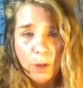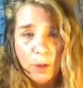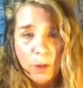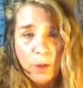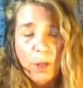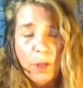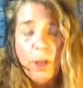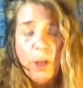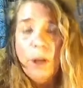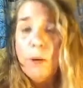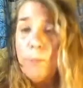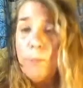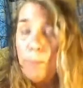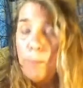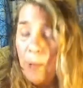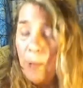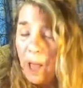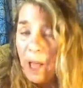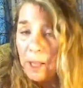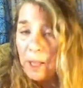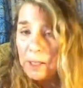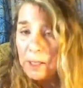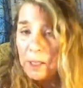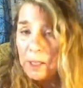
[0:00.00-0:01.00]
But
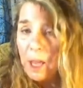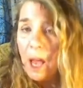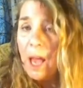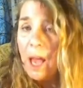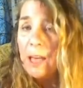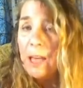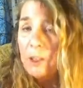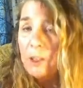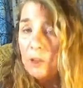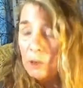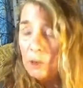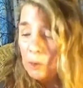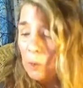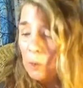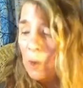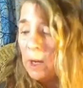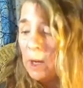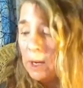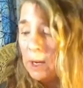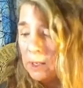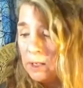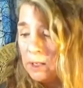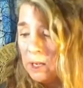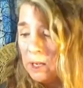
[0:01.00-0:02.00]
I do want to
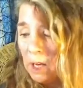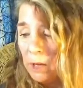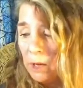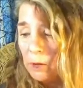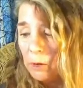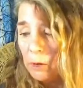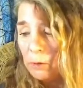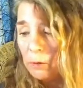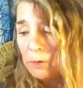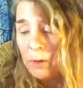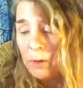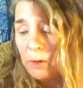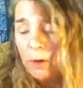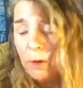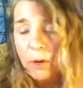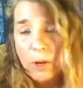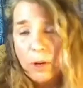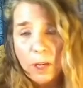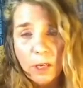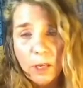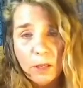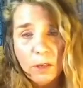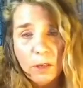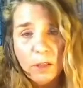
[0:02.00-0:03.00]
tell you there
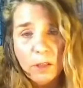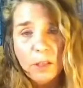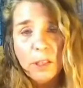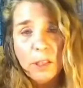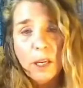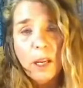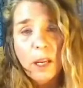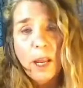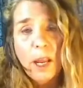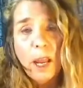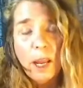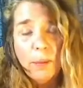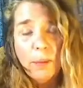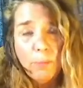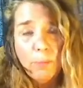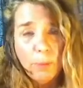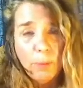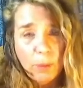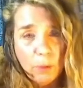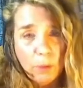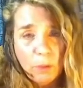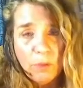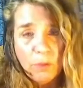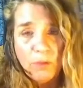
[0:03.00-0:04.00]
is a
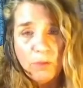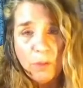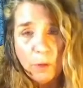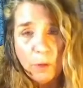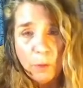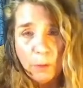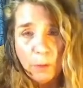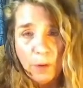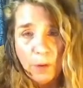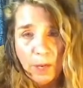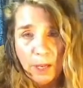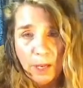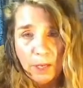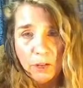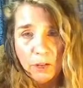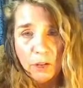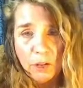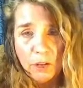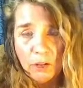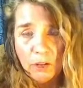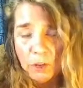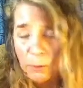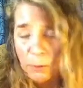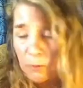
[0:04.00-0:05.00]
beautiful relationship
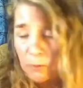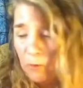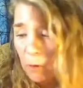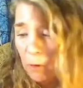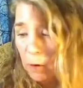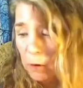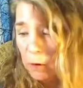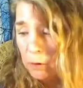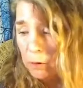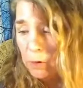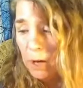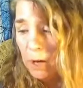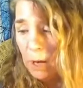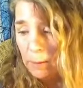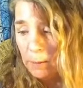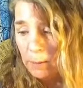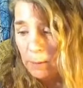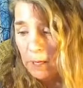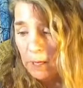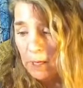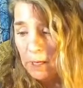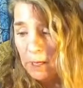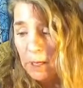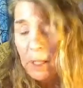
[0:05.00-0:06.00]
for you coming
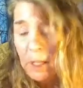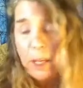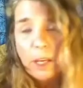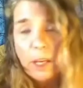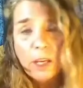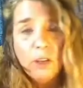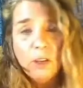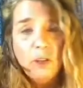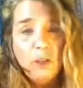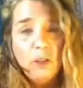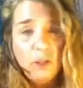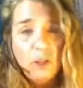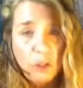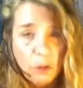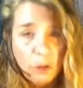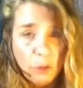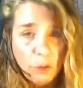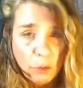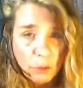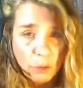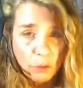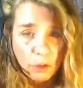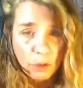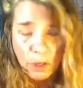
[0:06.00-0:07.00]
in June.
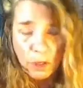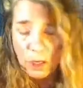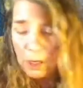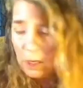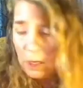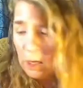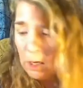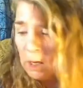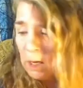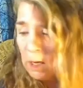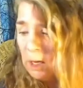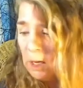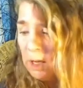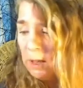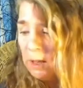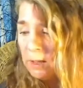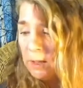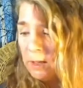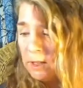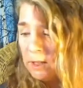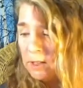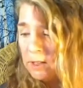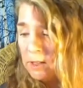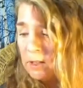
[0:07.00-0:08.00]
This
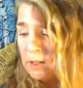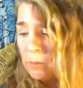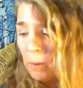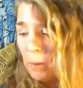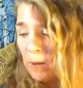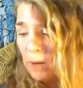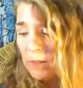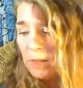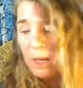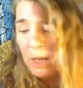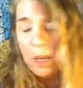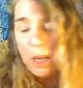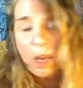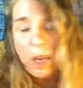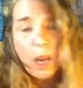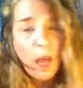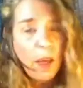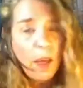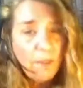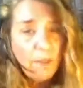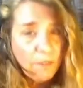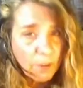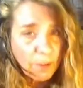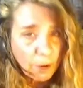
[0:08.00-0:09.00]
is when the
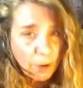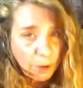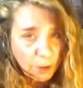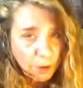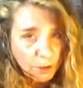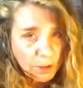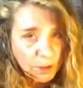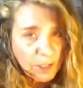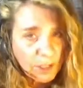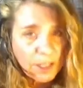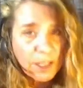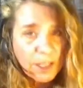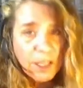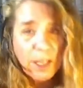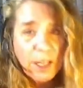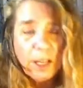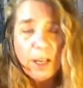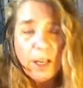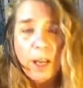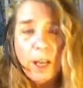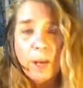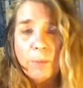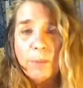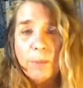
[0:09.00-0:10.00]
Lovers
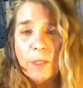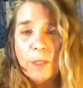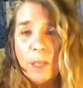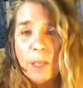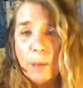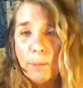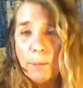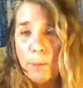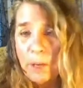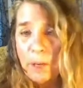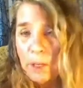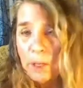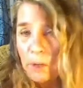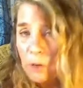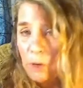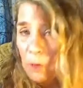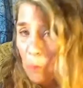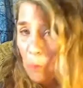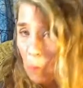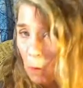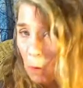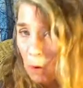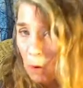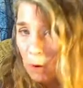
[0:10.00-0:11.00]
comes up in
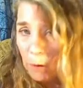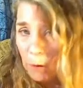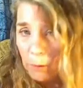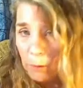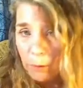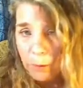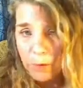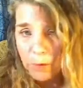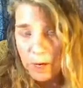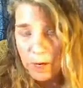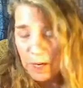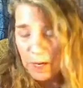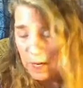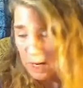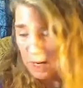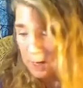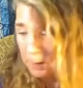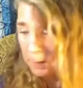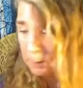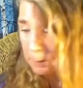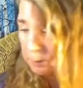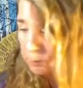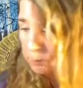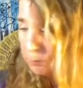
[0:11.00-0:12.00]
your reading.
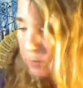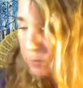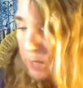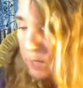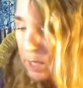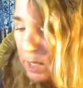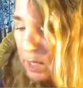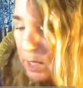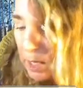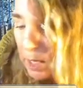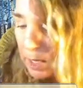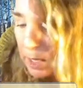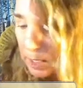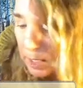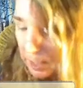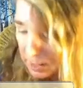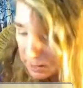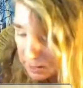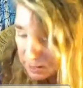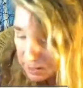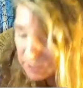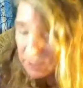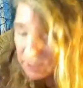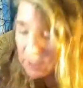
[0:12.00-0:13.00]
Is
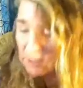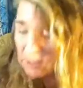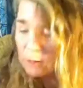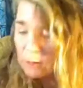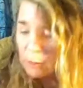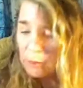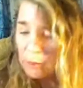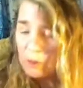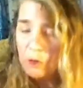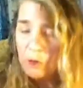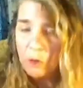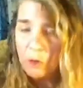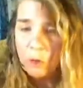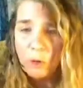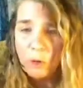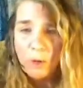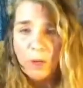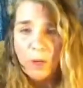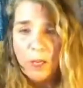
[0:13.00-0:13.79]
this with Turi?